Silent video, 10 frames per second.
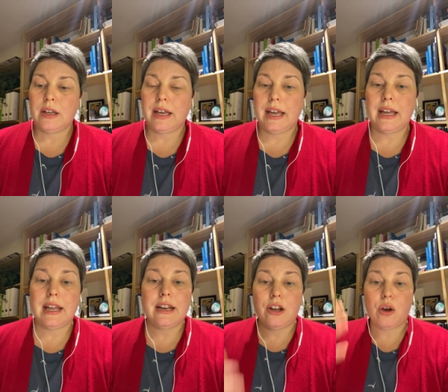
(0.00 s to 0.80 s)

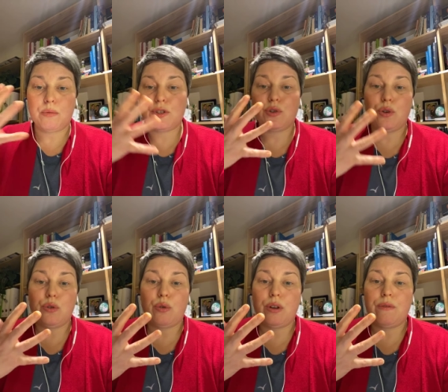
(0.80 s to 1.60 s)
it helps soothe
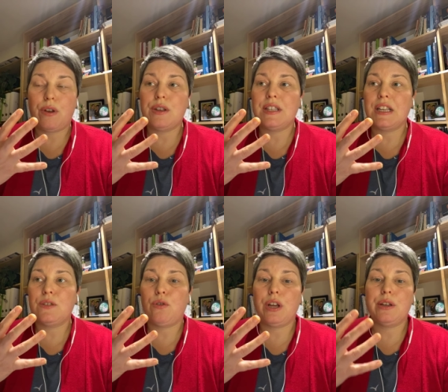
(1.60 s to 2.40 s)
all of those things
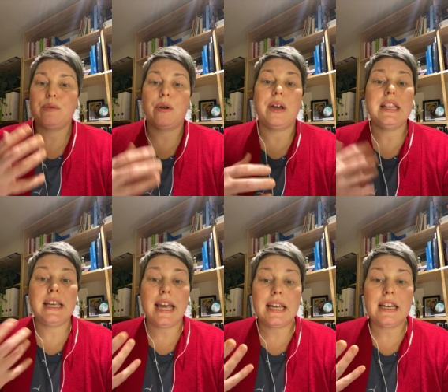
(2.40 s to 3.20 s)
for you as well. And the
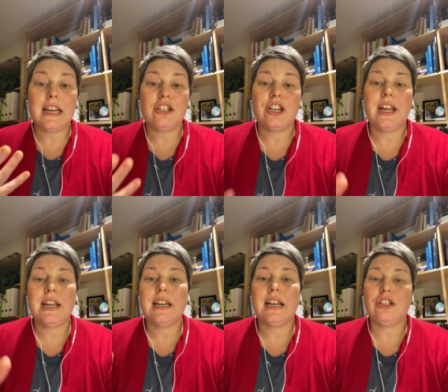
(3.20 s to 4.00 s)
echinacea,
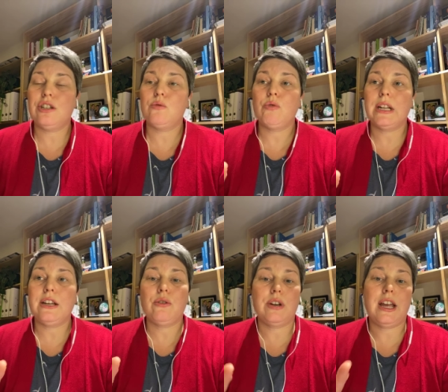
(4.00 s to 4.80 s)
echinacea is really
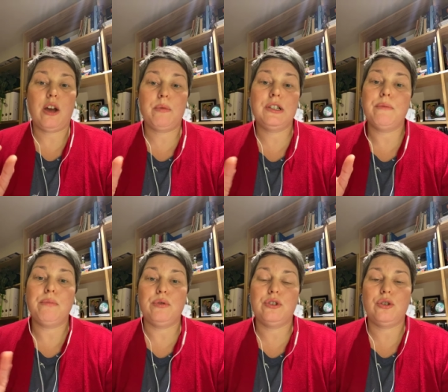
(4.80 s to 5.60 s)
good at helping to
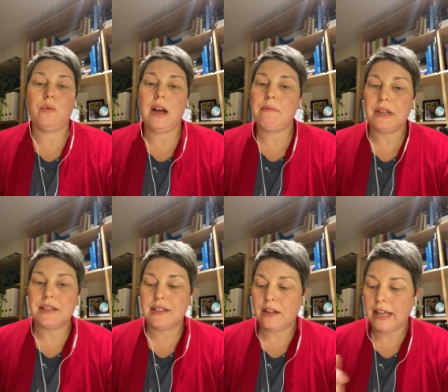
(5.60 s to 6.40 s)
boost your white blood
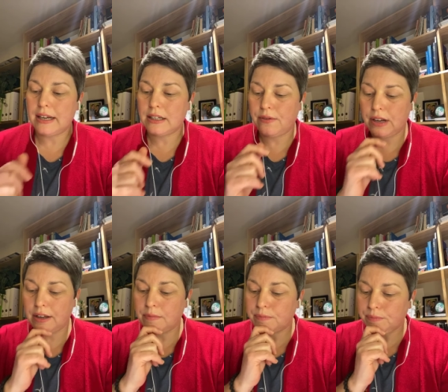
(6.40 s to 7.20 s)
cell
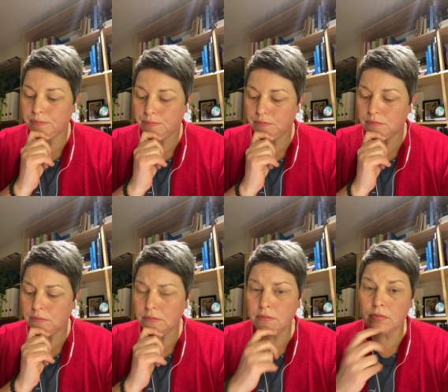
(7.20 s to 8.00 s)
activity.
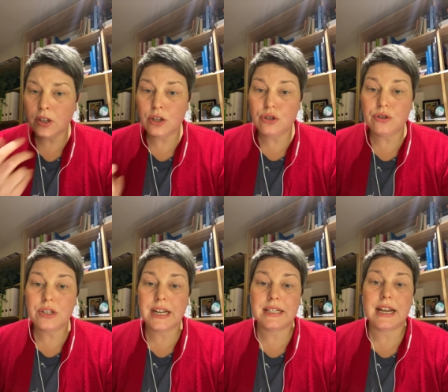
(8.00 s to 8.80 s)
You do
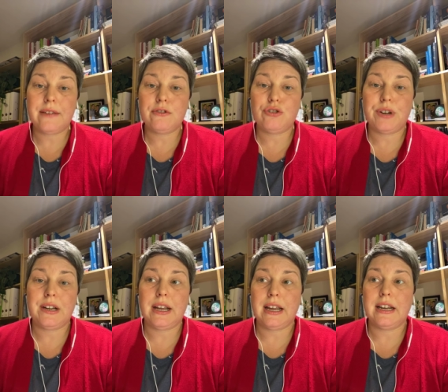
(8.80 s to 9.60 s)
tend to have to
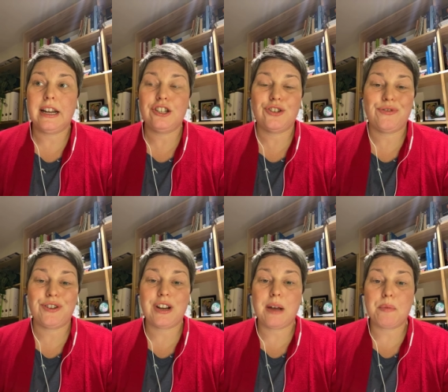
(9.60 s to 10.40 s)
drink echinacea for
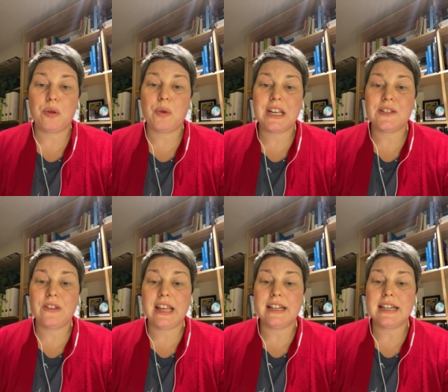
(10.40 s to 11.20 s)
a couple of weeks for
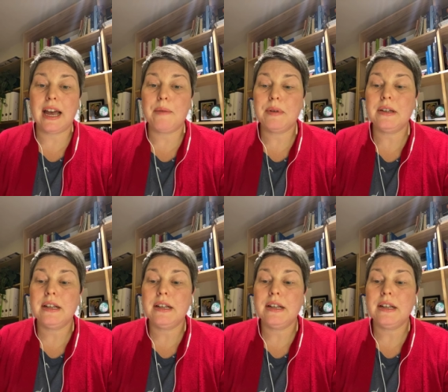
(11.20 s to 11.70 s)
that to happen,